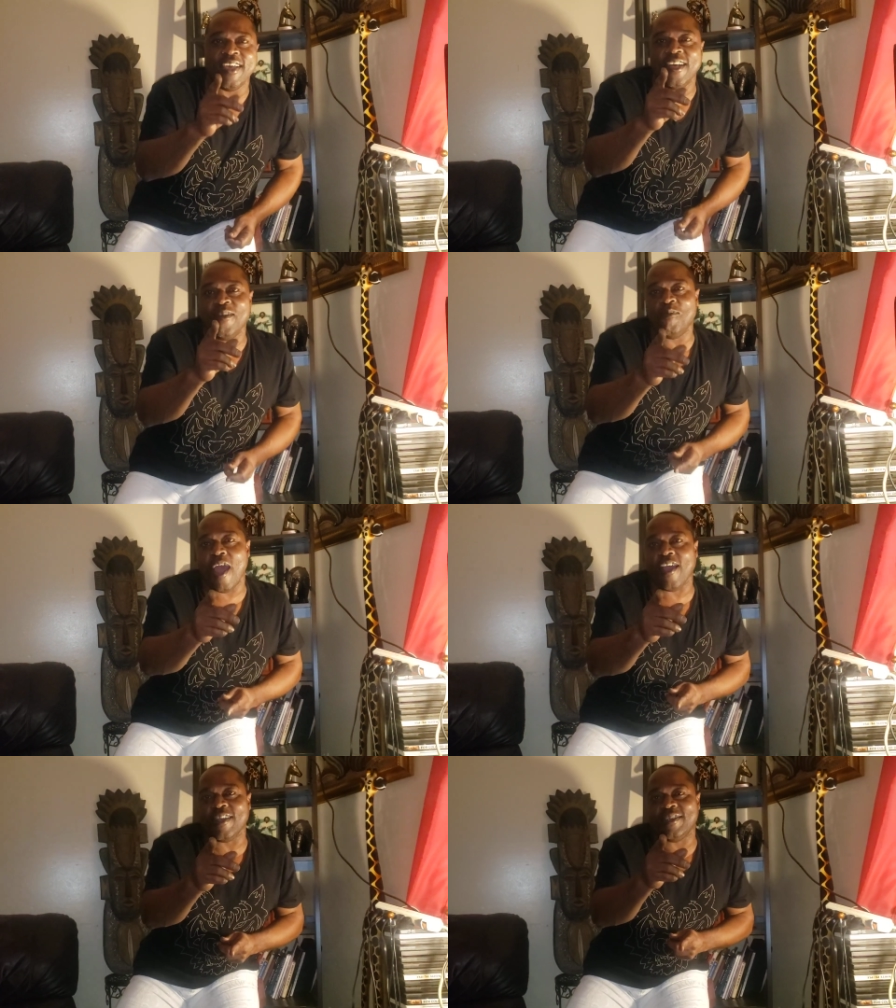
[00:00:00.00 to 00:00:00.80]
of
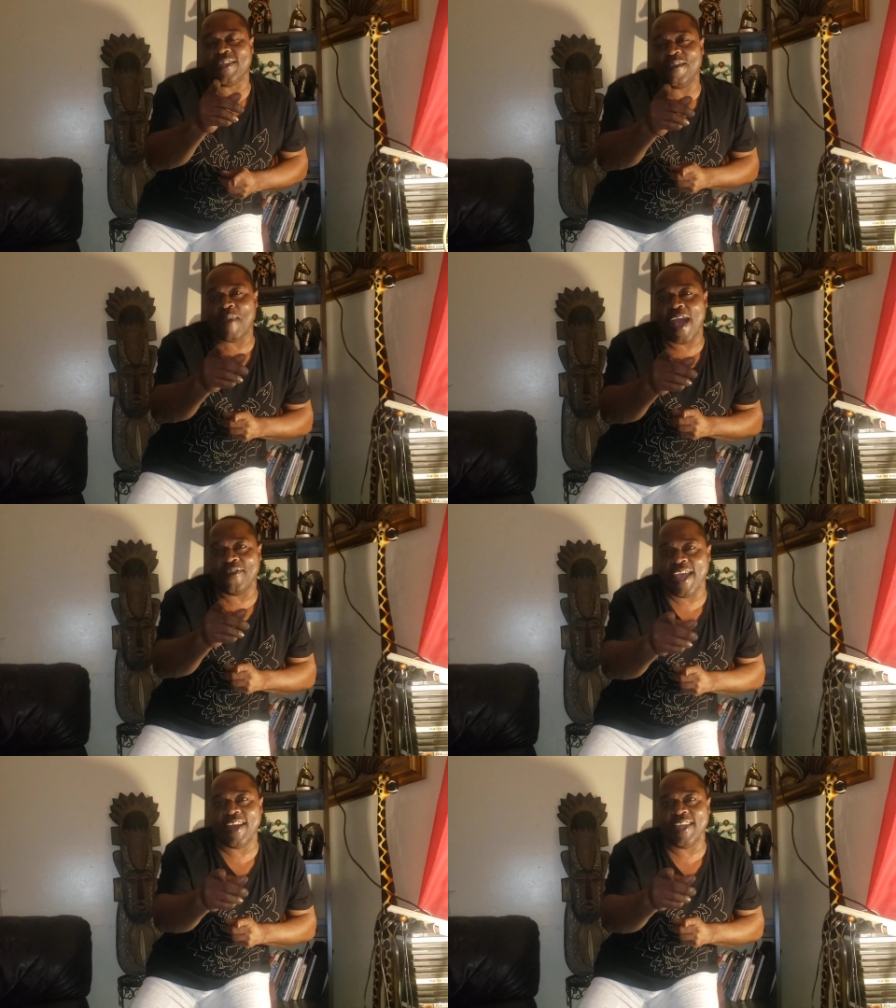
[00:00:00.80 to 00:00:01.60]
Marcus and
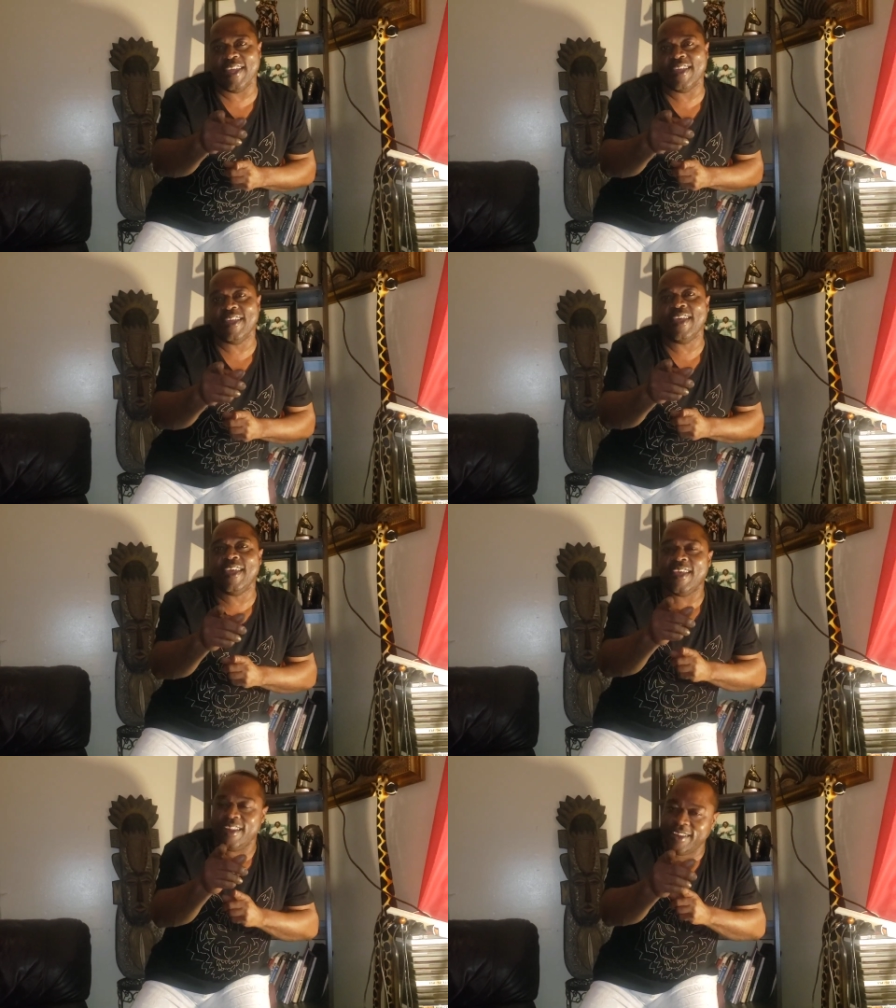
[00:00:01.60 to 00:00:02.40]
Mount Elliott.
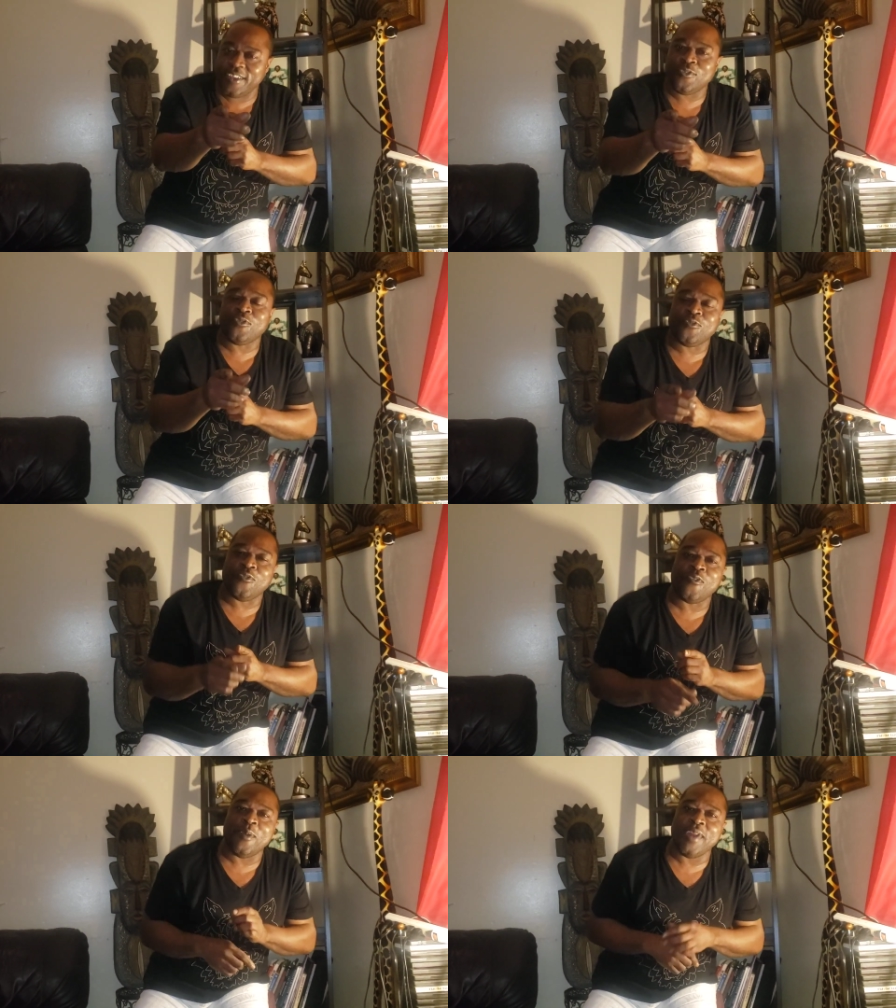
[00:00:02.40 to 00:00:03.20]
This was
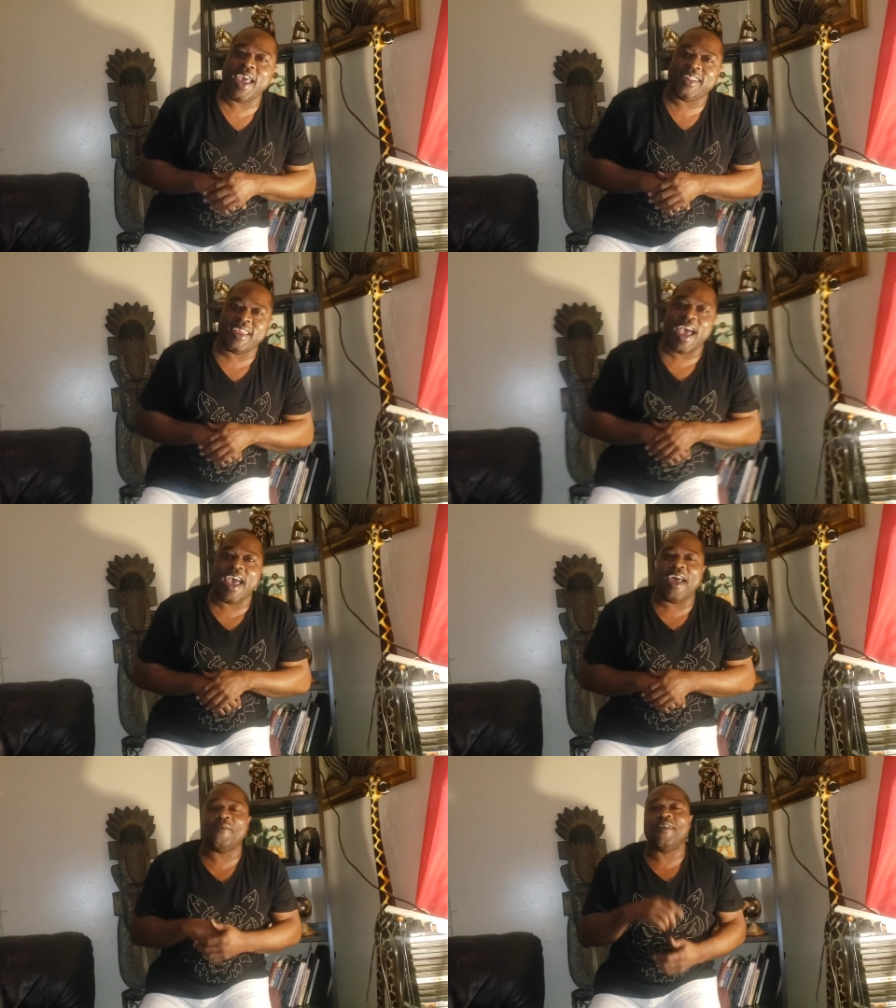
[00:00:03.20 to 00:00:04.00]
from that
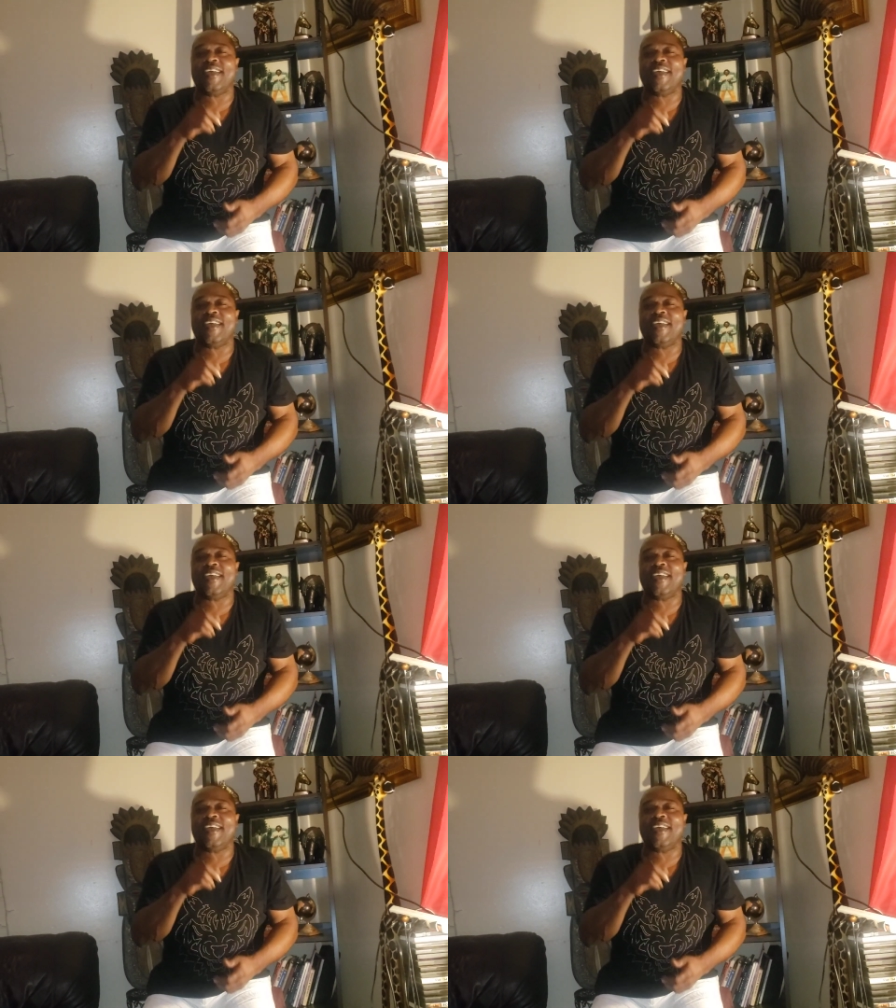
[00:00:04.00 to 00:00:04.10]
time.